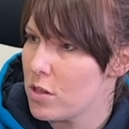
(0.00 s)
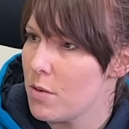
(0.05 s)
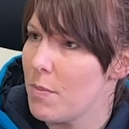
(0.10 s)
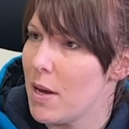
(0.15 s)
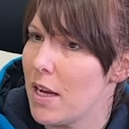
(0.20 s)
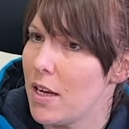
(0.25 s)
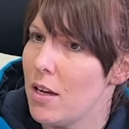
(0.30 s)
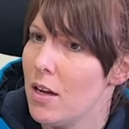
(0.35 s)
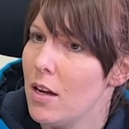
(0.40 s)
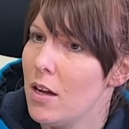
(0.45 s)
To
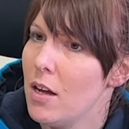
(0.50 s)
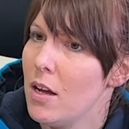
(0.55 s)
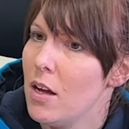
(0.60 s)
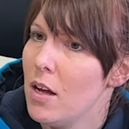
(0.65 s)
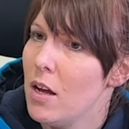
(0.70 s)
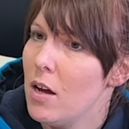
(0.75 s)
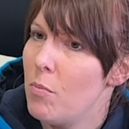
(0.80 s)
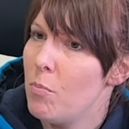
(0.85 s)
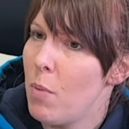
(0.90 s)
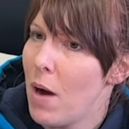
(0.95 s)
me, it's, a
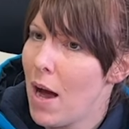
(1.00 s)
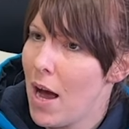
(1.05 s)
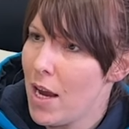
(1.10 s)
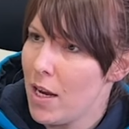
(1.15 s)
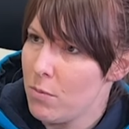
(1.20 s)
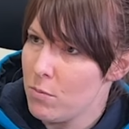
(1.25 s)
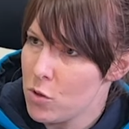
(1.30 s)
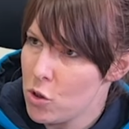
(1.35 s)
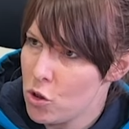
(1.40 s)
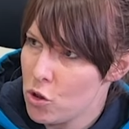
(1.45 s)
chronic. But illness. I
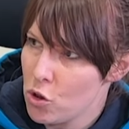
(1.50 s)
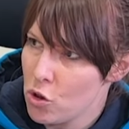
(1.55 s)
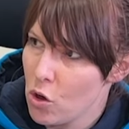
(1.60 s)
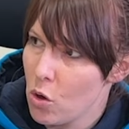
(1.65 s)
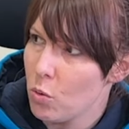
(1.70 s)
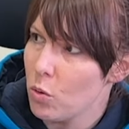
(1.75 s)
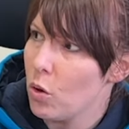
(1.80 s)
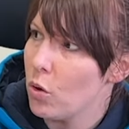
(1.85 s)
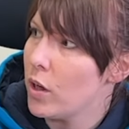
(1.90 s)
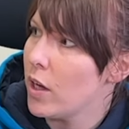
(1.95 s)
am
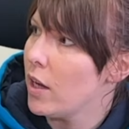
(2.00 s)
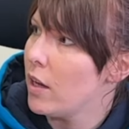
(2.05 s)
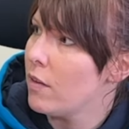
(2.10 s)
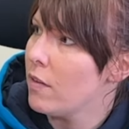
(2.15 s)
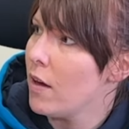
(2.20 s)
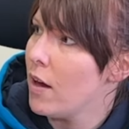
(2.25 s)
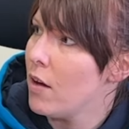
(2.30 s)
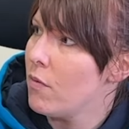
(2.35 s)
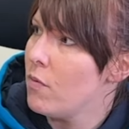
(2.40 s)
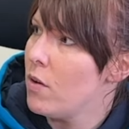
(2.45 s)
so lucky
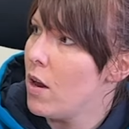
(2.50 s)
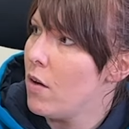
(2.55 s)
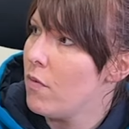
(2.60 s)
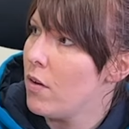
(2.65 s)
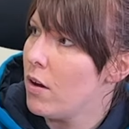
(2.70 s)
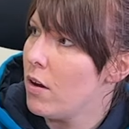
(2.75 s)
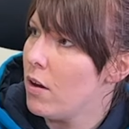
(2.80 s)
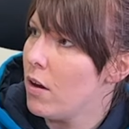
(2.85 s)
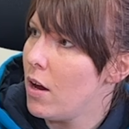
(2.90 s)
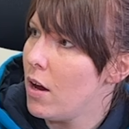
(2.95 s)
that I've
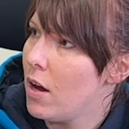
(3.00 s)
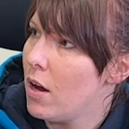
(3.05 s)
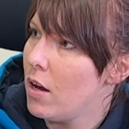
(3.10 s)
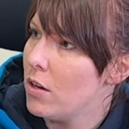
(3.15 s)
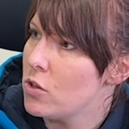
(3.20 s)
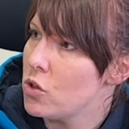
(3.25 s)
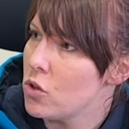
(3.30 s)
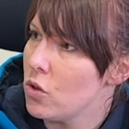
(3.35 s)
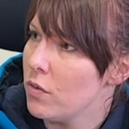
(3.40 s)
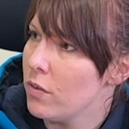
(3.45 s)
never
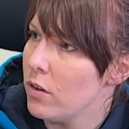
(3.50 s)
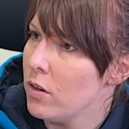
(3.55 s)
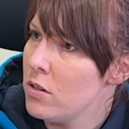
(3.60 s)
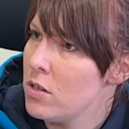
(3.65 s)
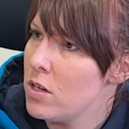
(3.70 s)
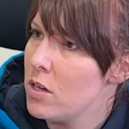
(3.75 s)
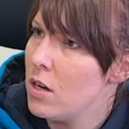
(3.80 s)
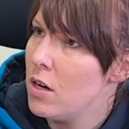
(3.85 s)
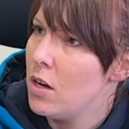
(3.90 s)
suffered,